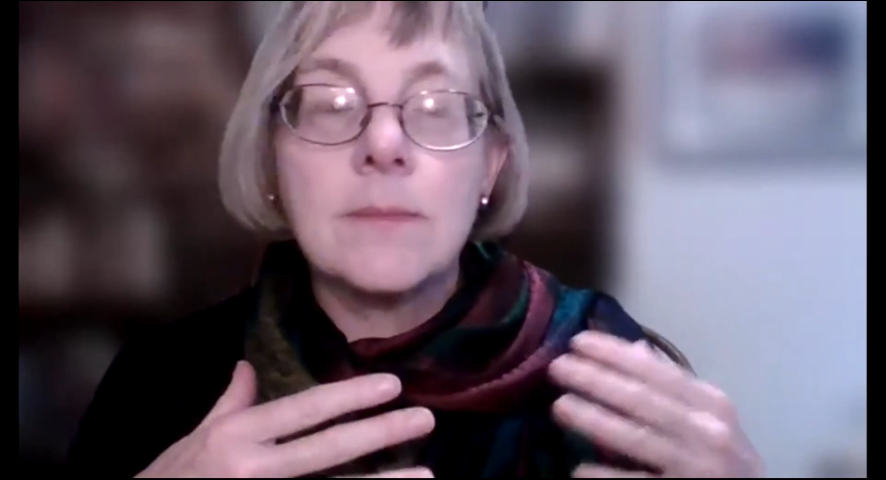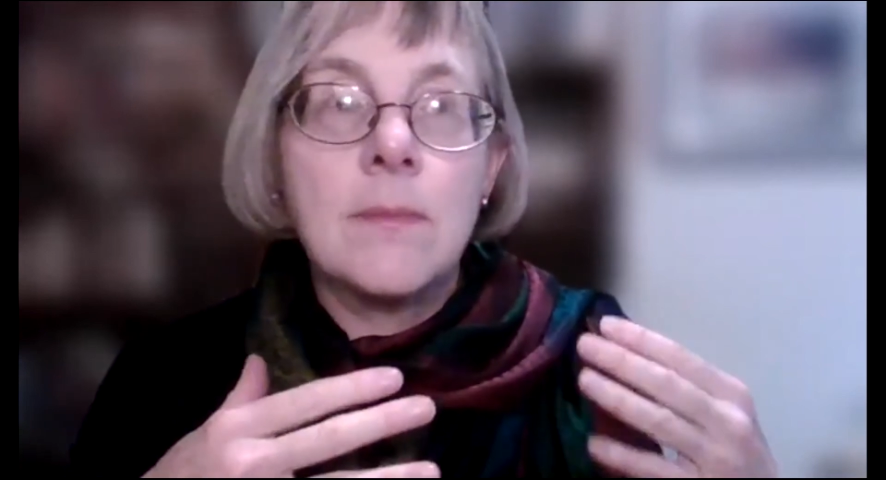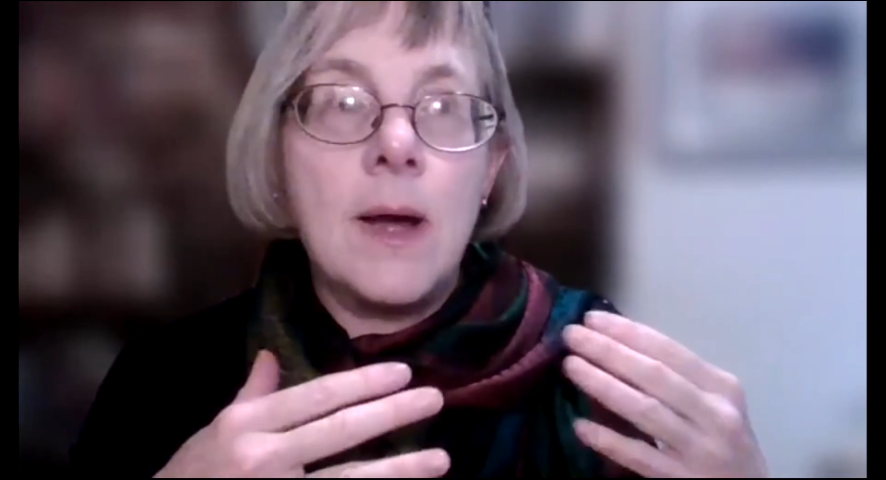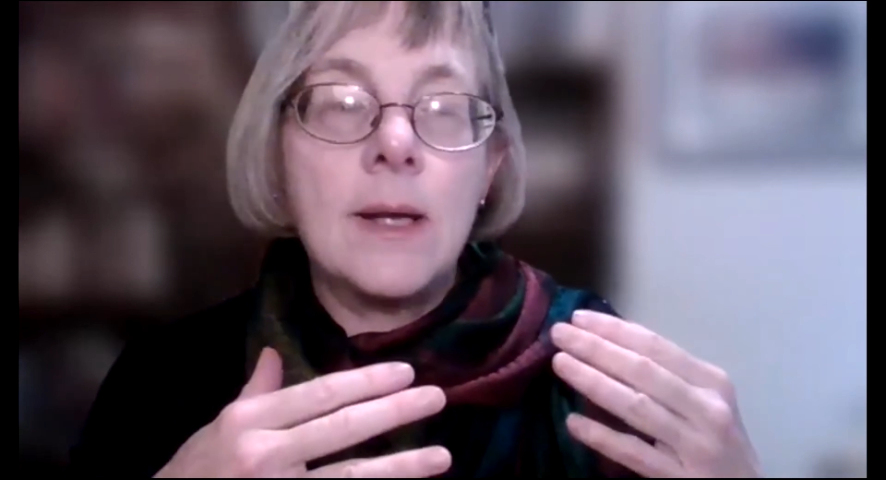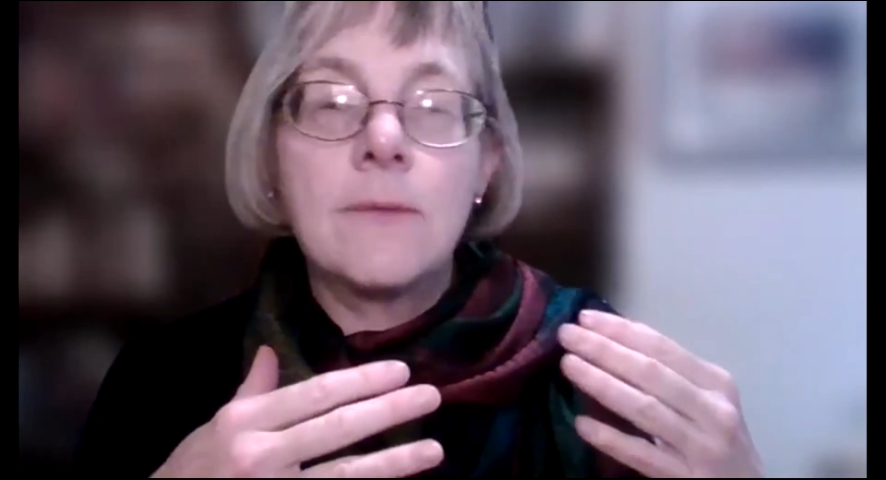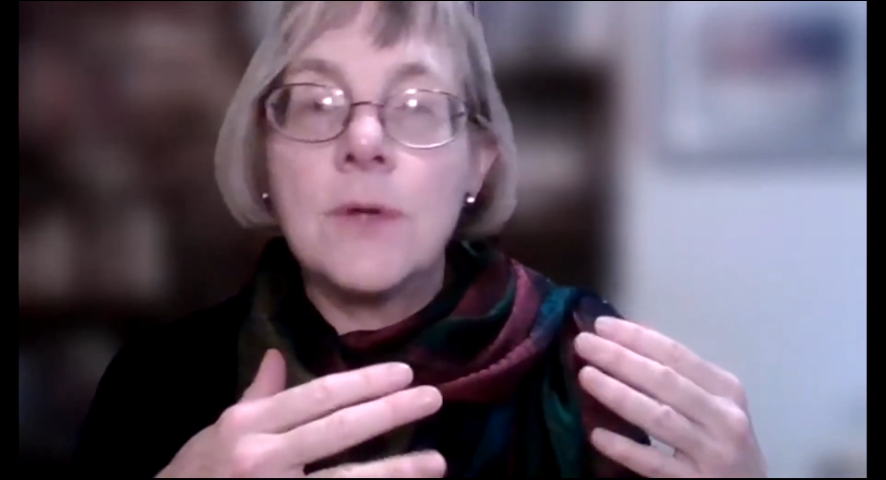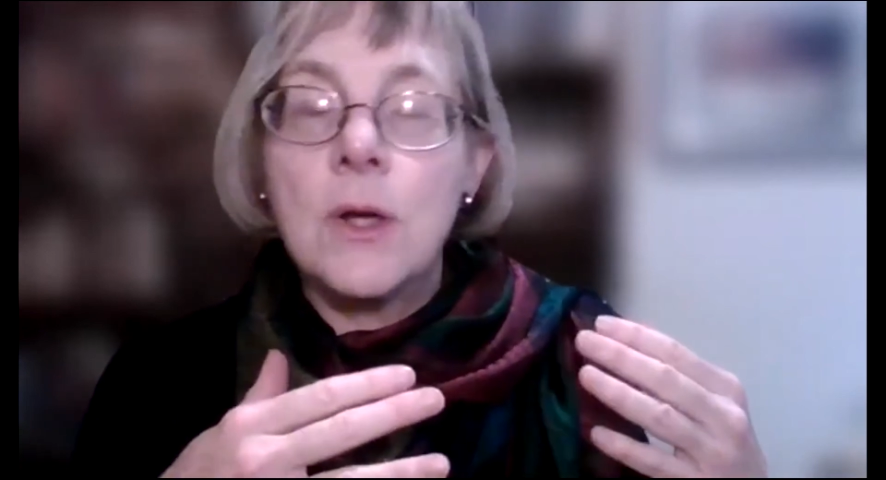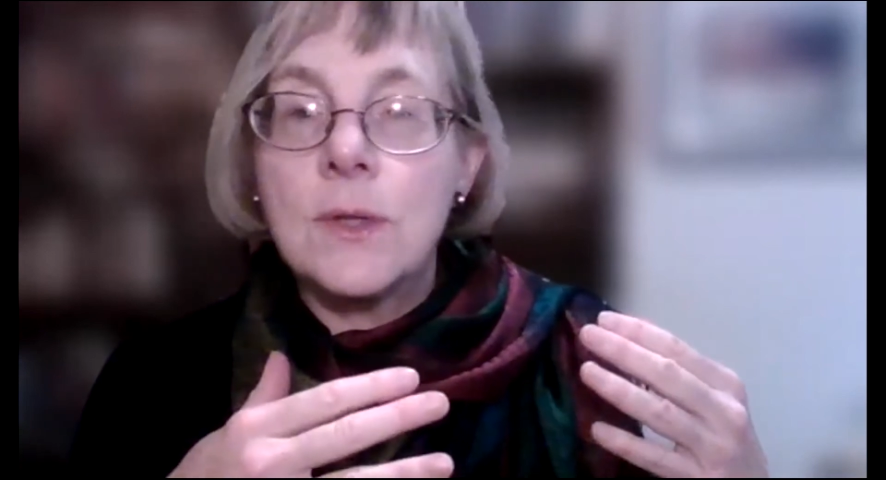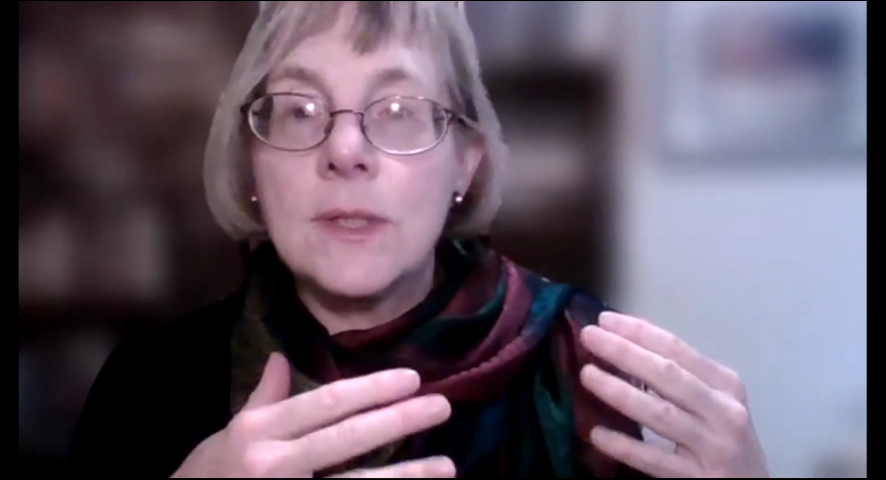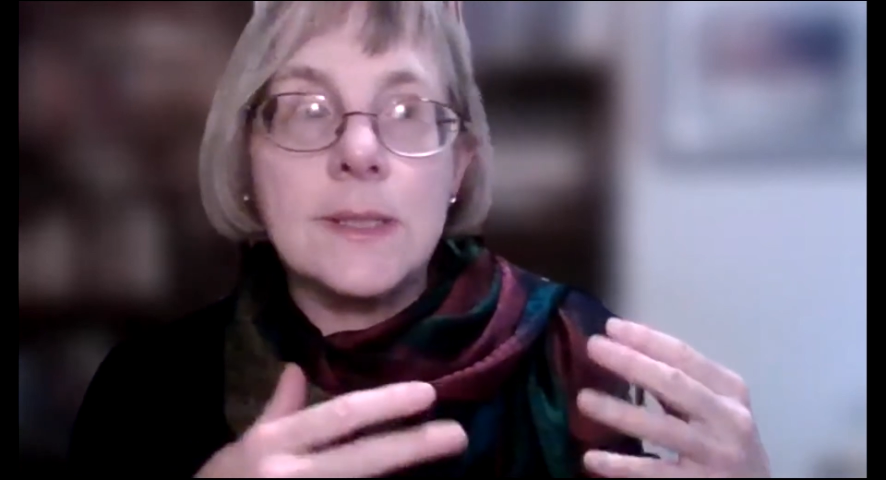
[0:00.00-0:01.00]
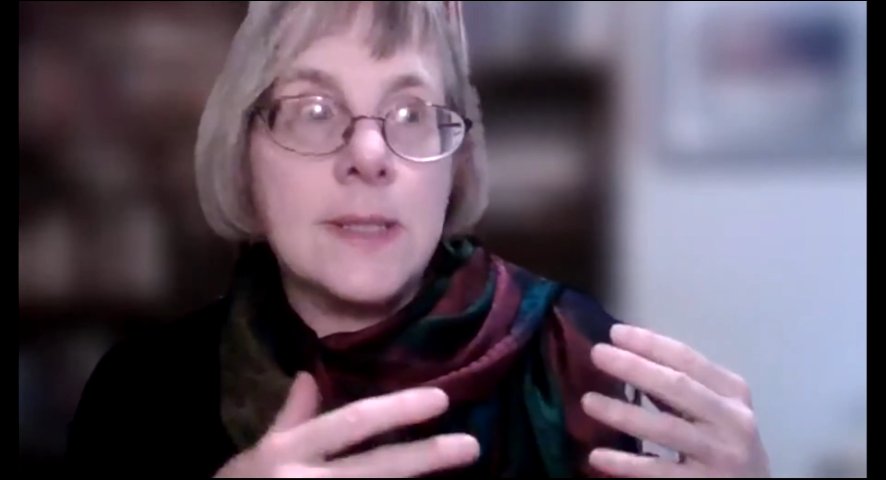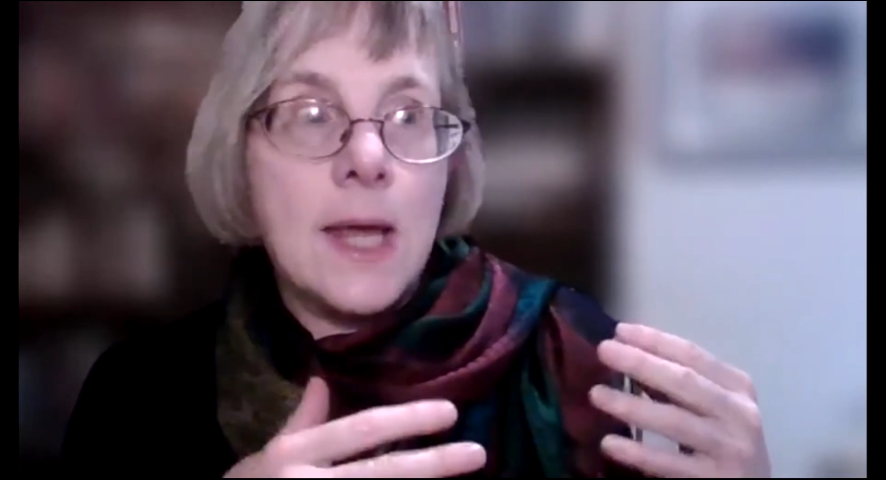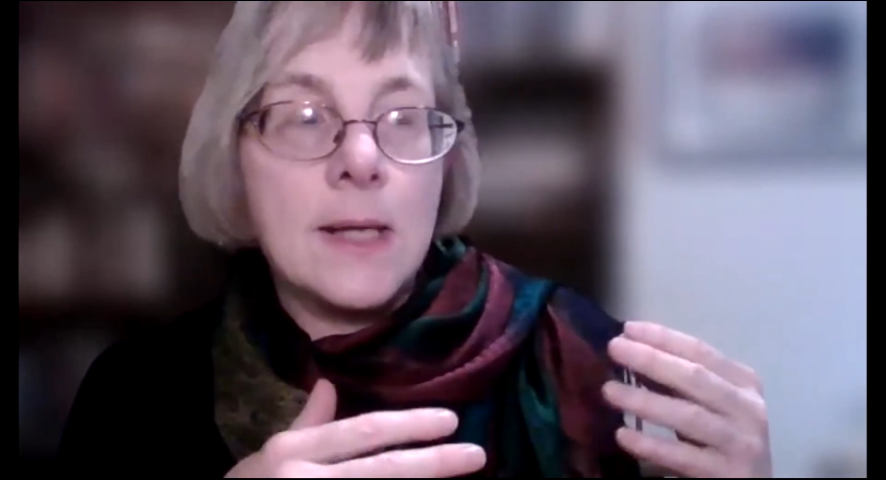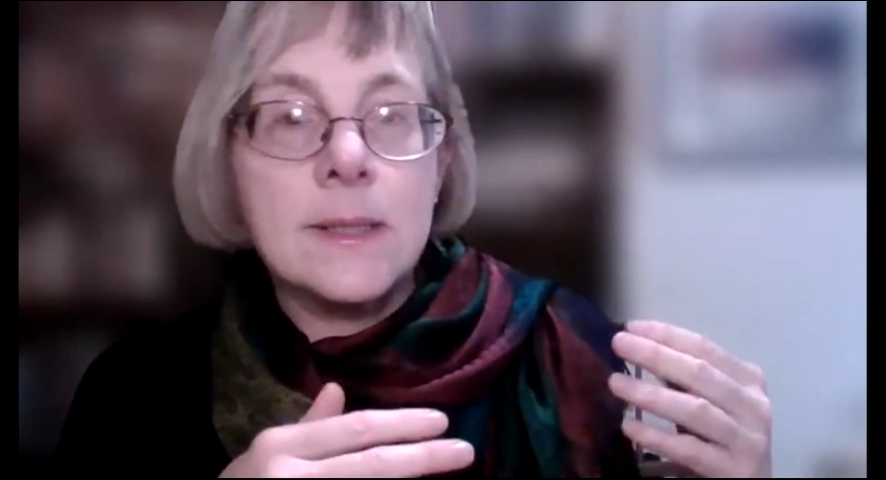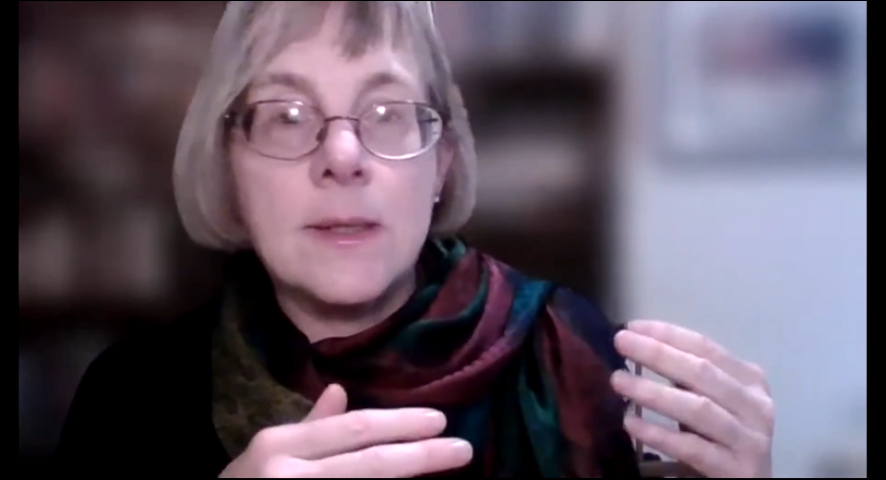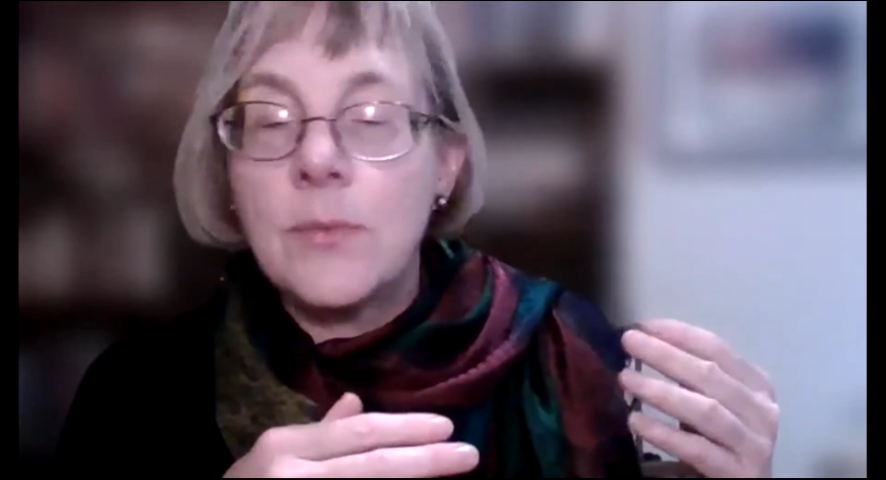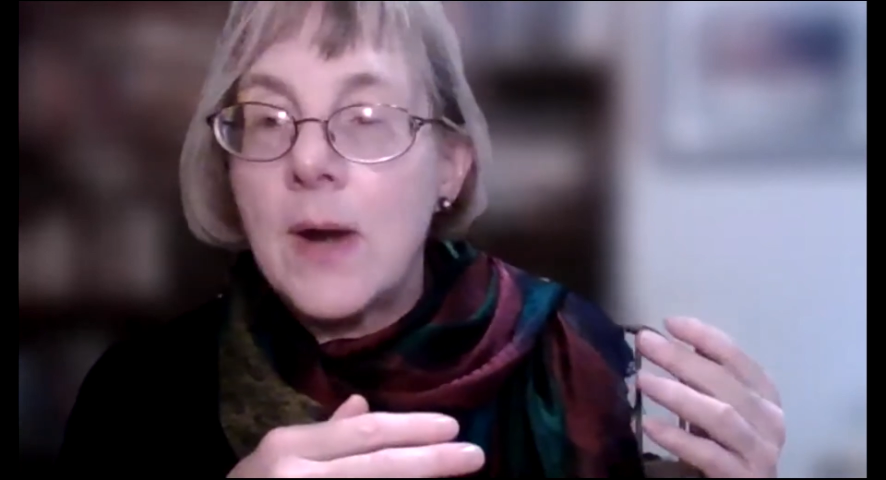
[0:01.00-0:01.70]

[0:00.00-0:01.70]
might have noticed that some